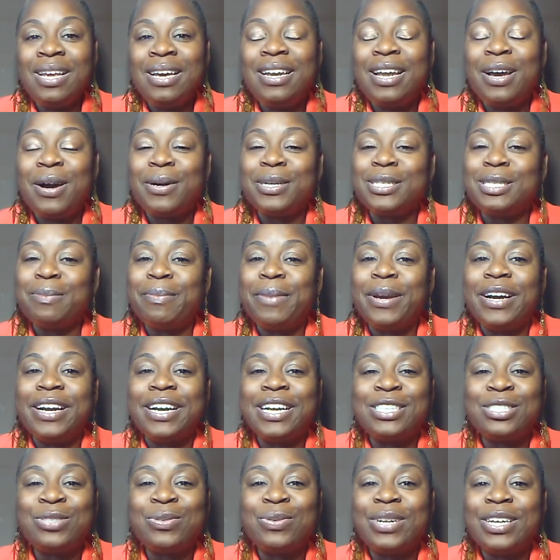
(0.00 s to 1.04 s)
Now, I was
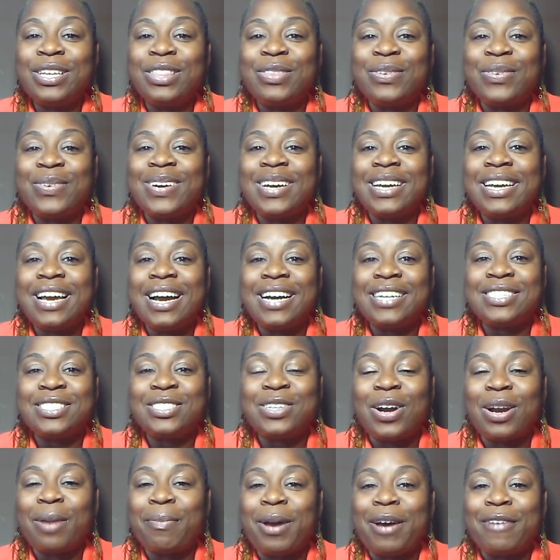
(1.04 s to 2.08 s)
married at 23. I
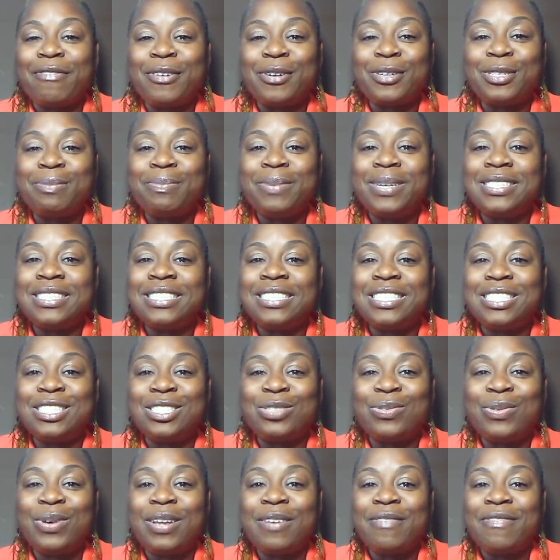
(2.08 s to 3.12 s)
started my first business
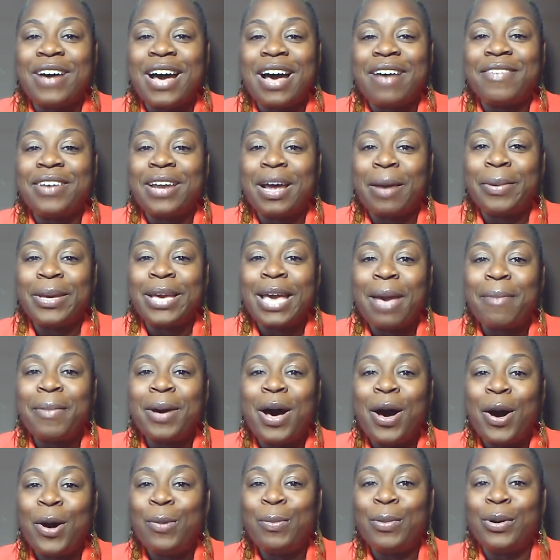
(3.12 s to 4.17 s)
at 25, and I became
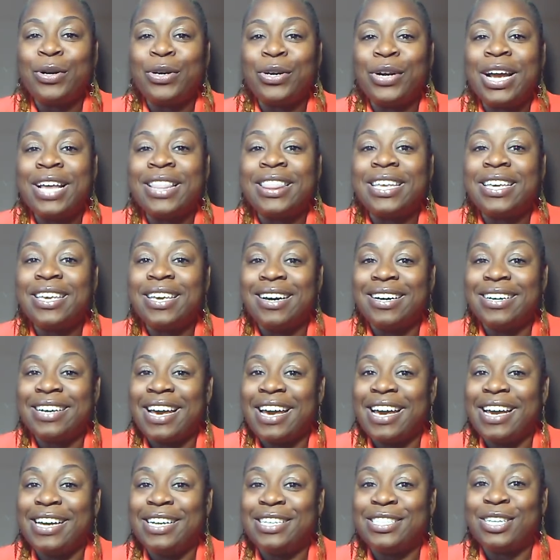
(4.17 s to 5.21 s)
a homeowner at the young
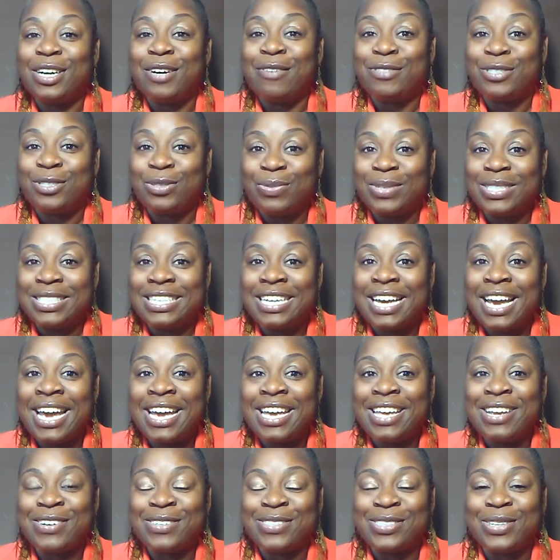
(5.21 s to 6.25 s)
age of
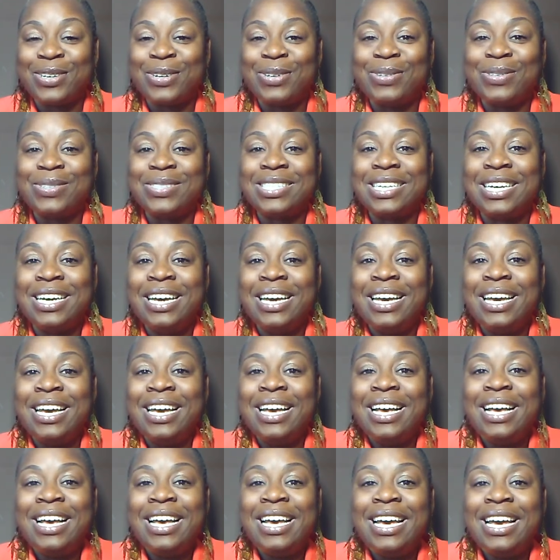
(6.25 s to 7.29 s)
28 years old.
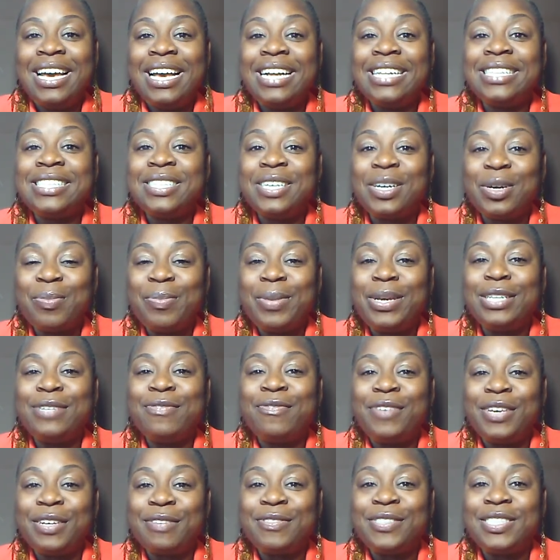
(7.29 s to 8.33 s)
It took me
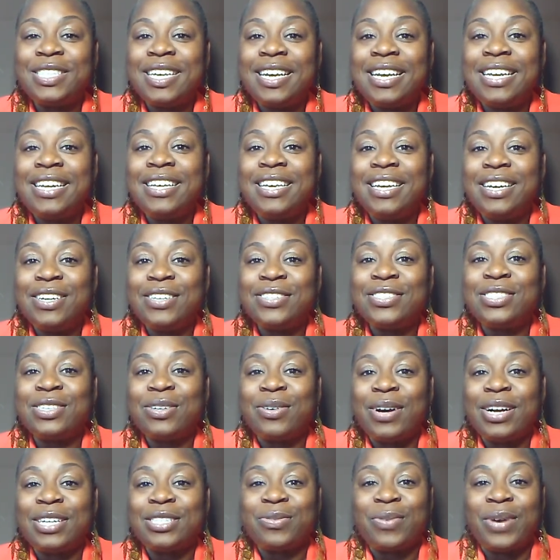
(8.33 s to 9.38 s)
15 years to
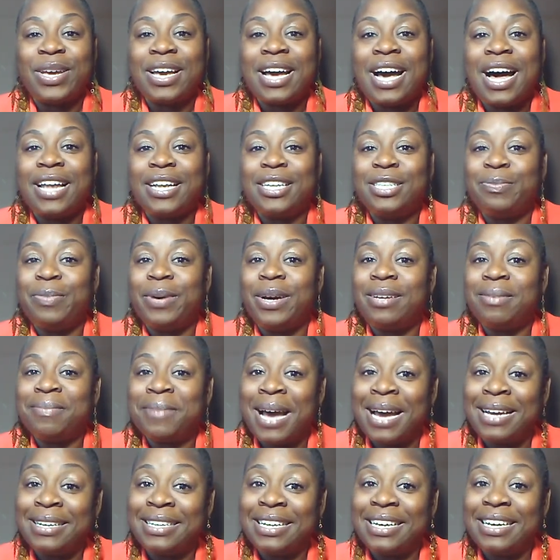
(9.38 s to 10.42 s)
graduate college, but
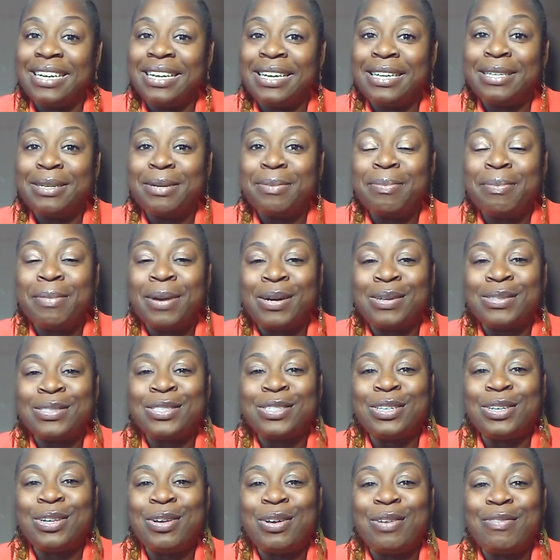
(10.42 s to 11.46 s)
I did it.
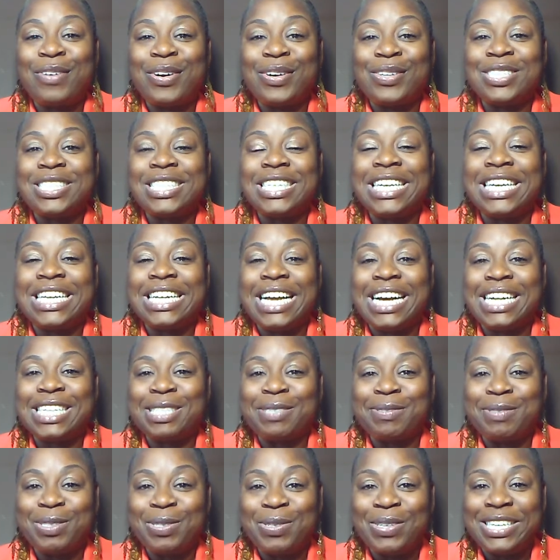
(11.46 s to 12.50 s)
Mercer University, class
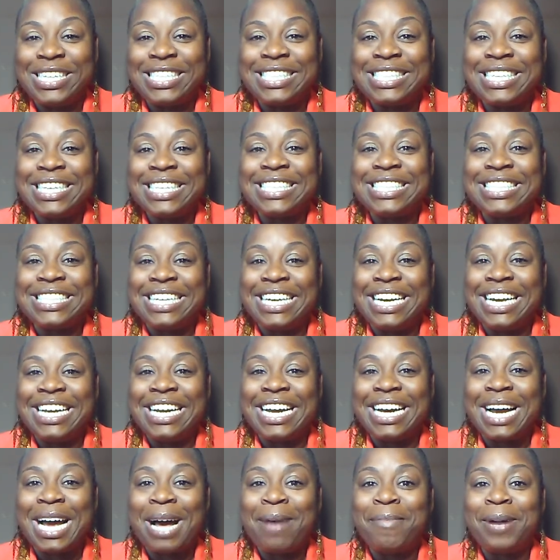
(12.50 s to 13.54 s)
of 2016.
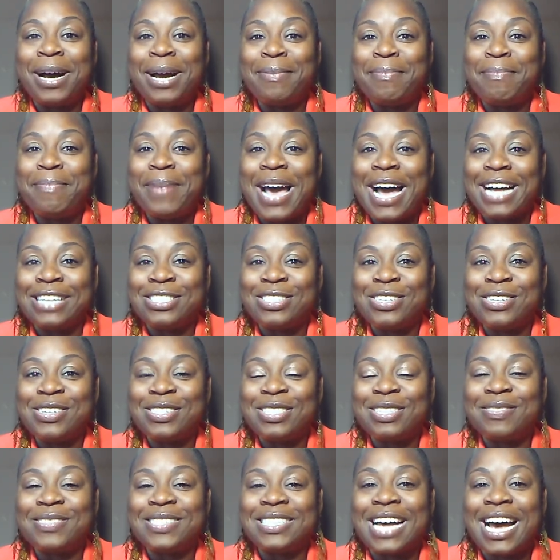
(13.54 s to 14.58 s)
I got my
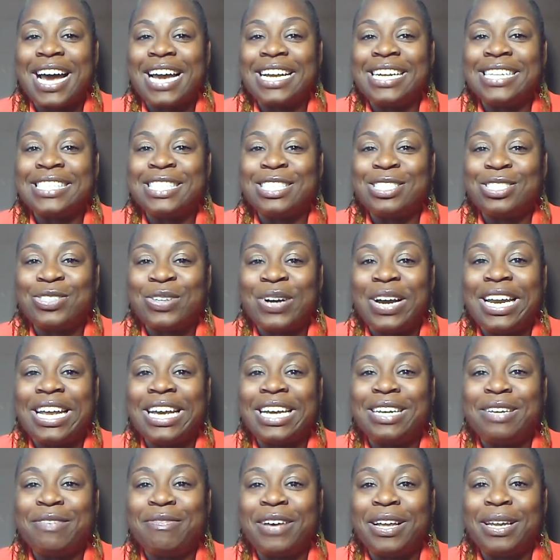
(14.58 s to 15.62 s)
Bachelor's of Science in Training
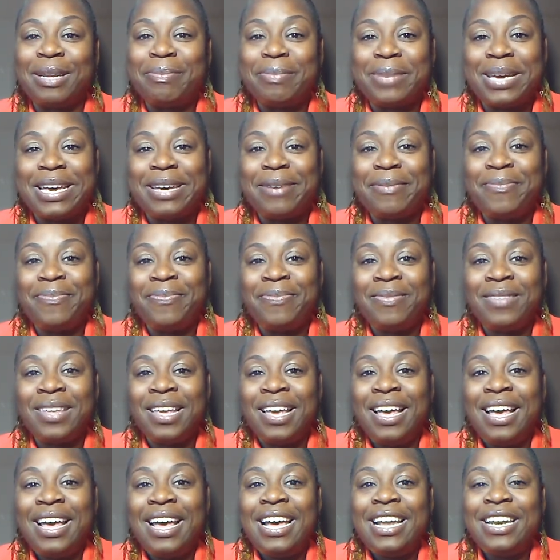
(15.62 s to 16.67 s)
and Development.
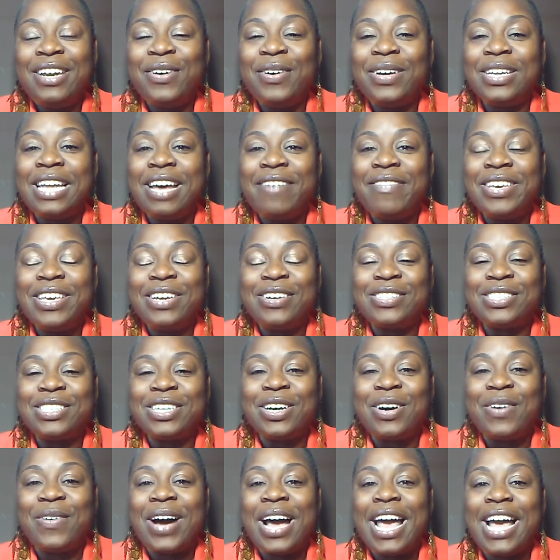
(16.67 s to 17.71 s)
Now, 11 years
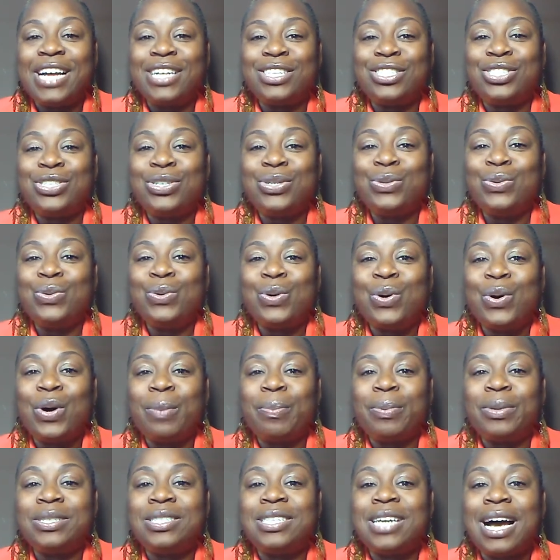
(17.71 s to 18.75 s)
ago, I had two
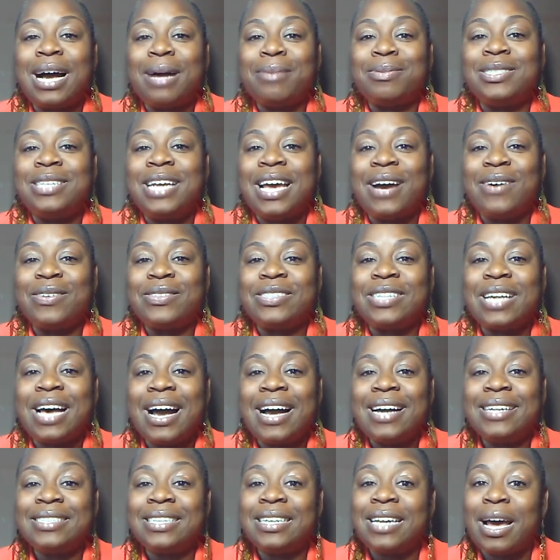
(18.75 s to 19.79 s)
corporate jobs
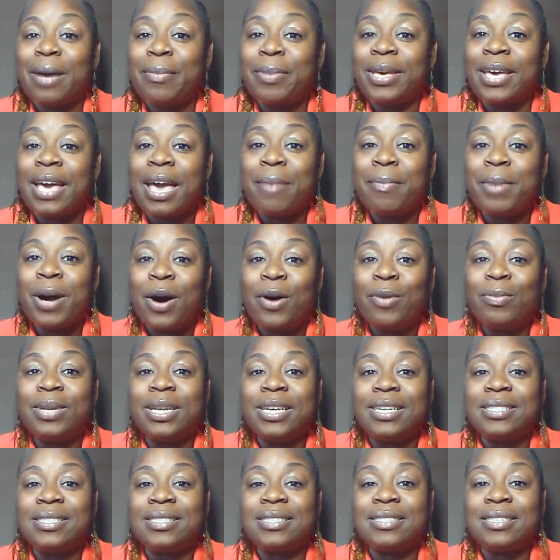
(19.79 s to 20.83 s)
downsized and I became
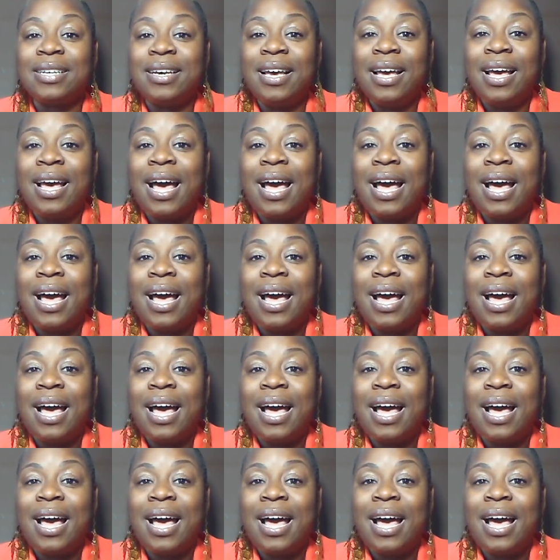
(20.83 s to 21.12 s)
homeless.